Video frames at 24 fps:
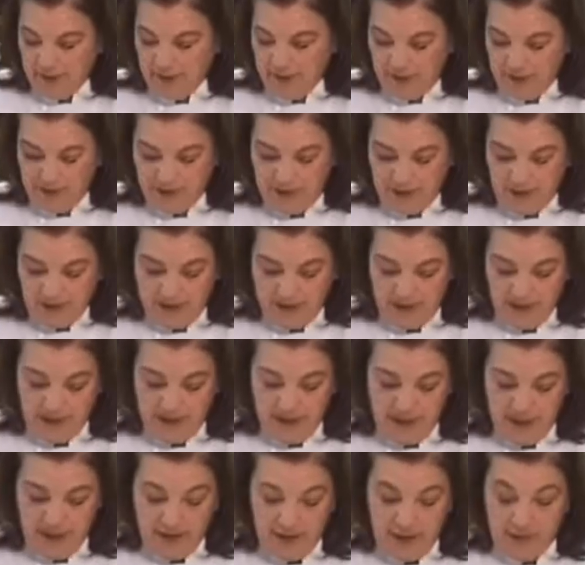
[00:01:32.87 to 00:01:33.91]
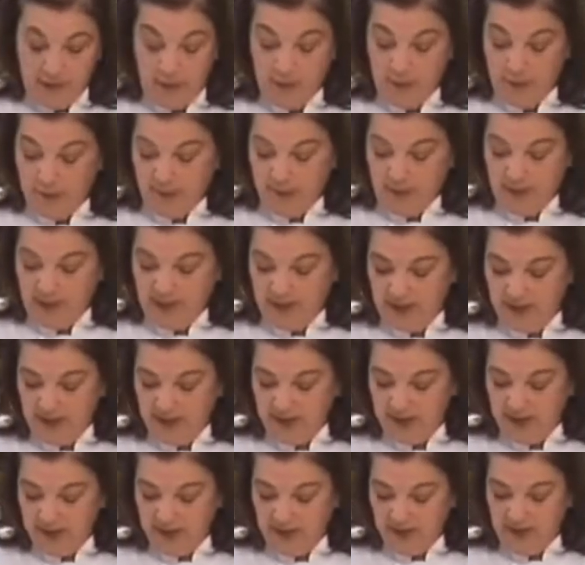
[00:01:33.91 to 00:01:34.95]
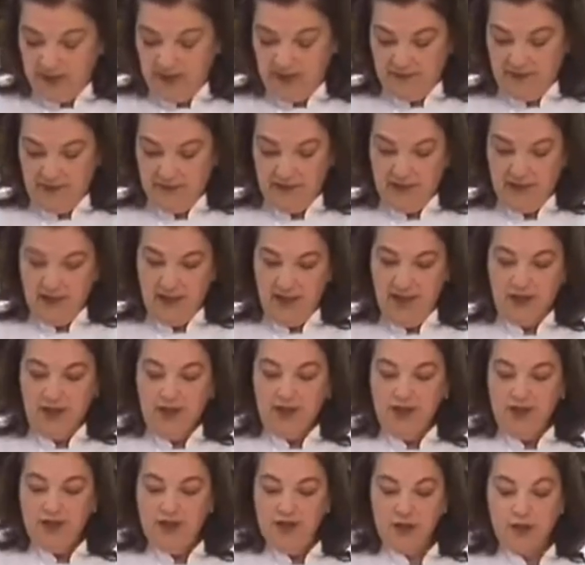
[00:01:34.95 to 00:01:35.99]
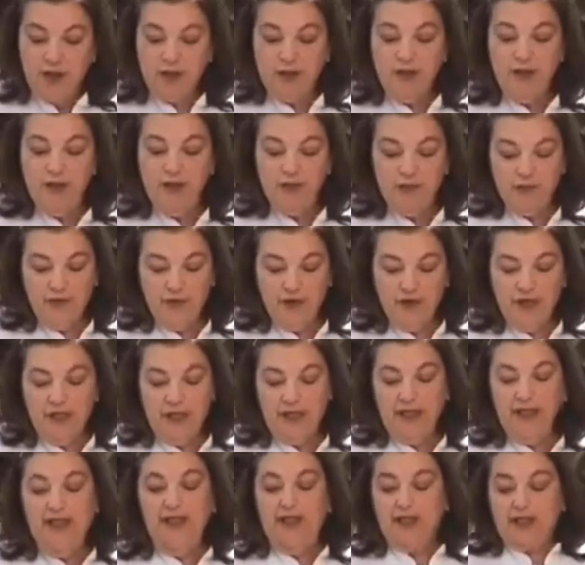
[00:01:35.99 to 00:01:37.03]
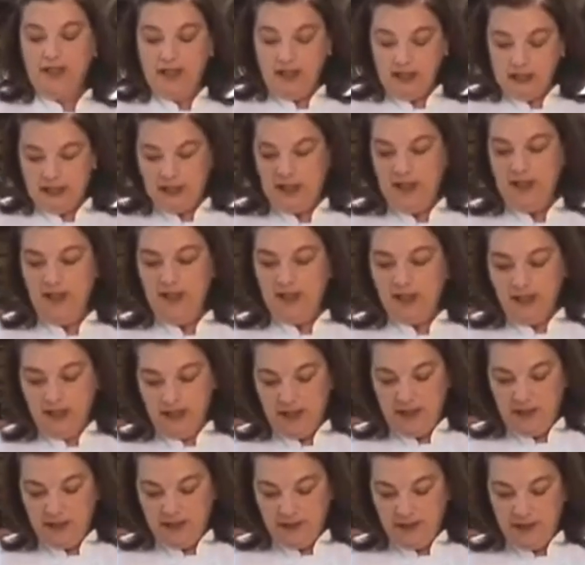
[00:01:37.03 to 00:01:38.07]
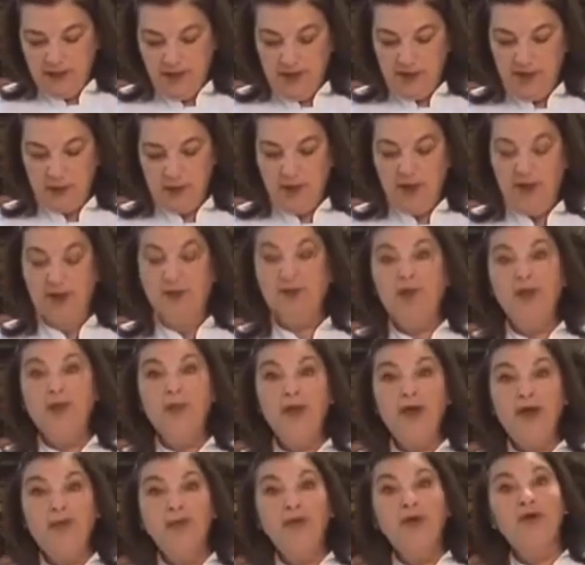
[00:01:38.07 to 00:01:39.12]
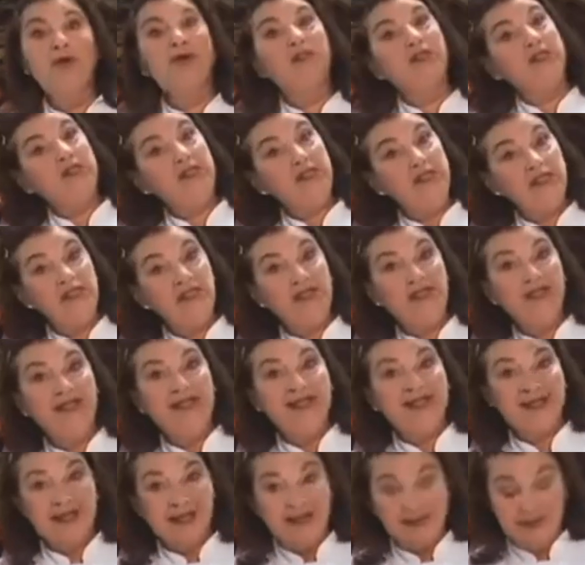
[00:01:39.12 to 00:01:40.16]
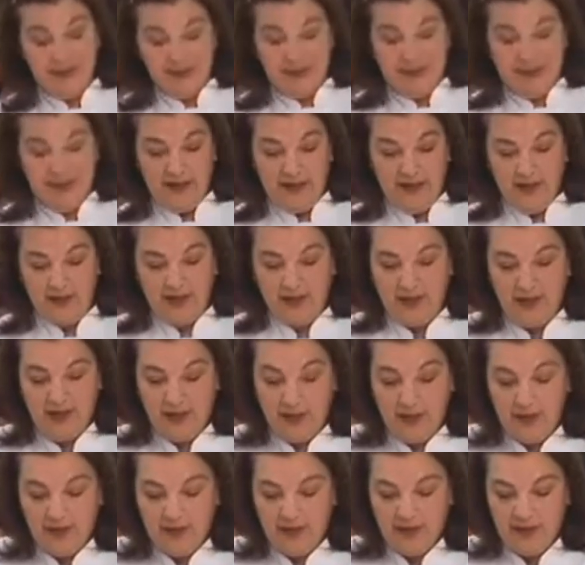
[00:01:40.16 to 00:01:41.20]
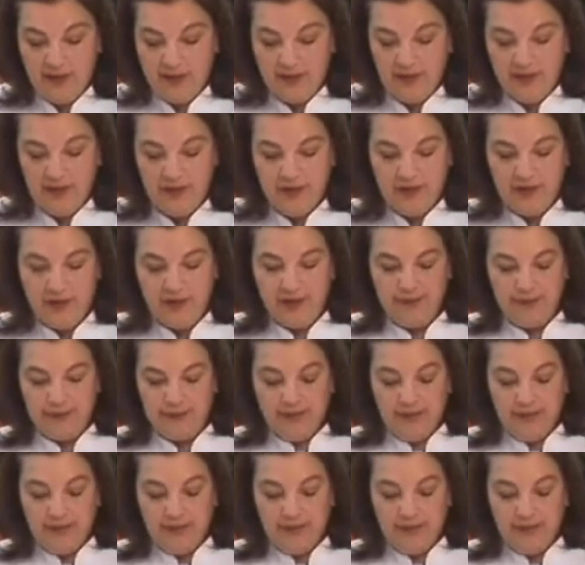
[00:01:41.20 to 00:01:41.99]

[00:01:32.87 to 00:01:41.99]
black pepper. But I grew up with this and I just love it. Don't be afraid to season this very well. Remember, the seasoning has got to penetrate the peels of the shrimp.